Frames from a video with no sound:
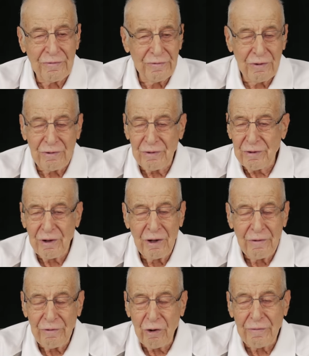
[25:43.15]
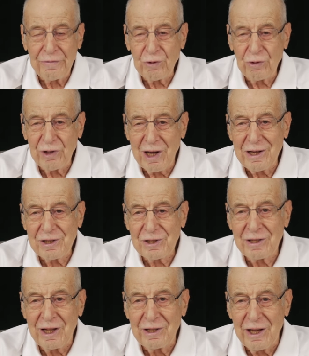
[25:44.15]
a few days,
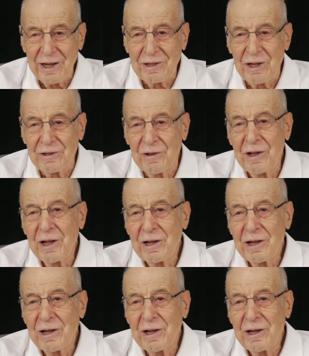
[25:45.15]
and then England.